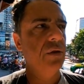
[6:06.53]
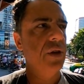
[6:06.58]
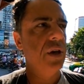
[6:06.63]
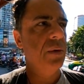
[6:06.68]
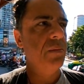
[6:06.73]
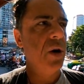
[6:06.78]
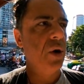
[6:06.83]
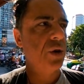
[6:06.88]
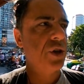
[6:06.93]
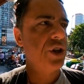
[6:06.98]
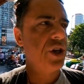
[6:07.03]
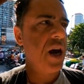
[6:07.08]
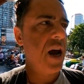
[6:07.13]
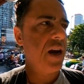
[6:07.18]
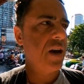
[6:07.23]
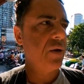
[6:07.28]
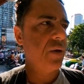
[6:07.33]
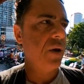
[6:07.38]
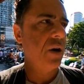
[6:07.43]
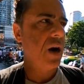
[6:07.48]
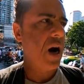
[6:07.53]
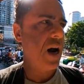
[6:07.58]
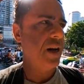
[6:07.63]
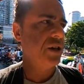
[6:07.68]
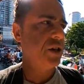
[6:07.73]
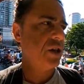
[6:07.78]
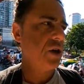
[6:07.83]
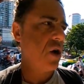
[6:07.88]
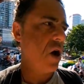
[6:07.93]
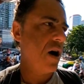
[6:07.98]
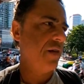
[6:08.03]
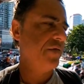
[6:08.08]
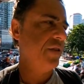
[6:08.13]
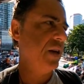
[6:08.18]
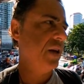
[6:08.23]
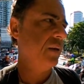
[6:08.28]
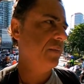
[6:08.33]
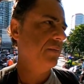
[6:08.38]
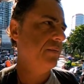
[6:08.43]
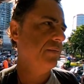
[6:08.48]
milkshake or iced
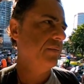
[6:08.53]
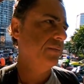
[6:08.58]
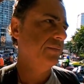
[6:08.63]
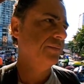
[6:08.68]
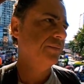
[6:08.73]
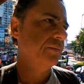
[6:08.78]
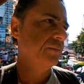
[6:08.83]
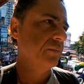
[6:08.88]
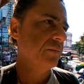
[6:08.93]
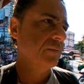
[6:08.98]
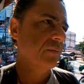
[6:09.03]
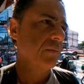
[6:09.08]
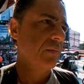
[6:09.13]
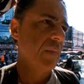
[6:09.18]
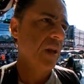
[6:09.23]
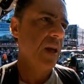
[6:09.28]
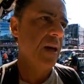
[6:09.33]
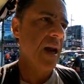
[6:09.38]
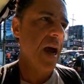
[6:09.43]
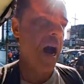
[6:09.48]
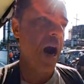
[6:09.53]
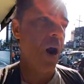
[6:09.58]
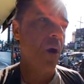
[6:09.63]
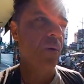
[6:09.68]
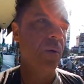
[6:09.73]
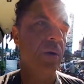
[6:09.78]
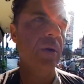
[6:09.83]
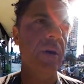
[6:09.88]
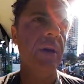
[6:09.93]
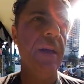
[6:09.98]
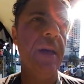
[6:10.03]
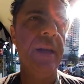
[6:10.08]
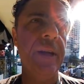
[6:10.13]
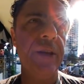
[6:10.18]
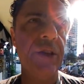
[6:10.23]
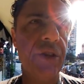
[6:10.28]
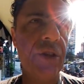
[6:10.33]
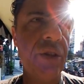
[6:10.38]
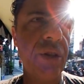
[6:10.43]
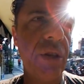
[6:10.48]
coffee. Now it
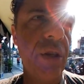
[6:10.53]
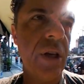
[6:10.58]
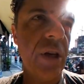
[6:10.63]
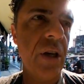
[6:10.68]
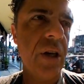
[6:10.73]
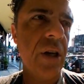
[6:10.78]
is